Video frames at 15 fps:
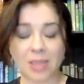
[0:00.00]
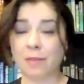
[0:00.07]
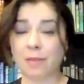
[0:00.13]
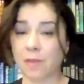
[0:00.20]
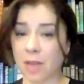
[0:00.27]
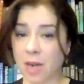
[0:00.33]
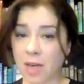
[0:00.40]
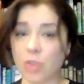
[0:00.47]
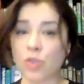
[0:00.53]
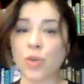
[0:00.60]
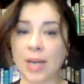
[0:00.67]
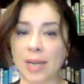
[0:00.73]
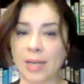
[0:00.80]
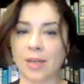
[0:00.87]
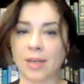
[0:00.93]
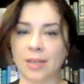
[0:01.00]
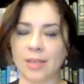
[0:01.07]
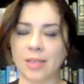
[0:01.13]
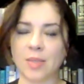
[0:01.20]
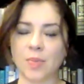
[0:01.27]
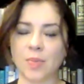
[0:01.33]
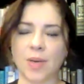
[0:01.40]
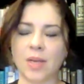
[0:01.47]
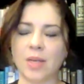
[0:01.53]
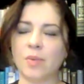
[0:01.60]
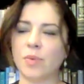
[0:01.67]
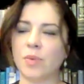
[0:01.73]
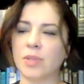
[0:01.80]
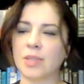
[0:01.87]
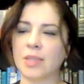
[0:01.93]
If we are trained on this one,
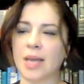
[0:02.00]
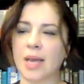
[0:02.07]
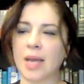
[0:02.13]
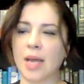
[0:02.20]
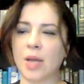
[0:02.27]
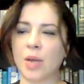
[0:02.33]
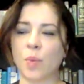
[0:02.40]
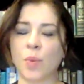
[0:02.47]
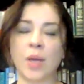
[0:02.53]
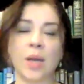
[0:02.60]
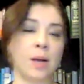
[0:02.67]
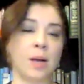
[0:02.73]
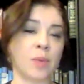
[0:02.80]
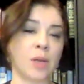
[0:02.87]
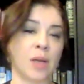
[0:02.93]
we'll say we help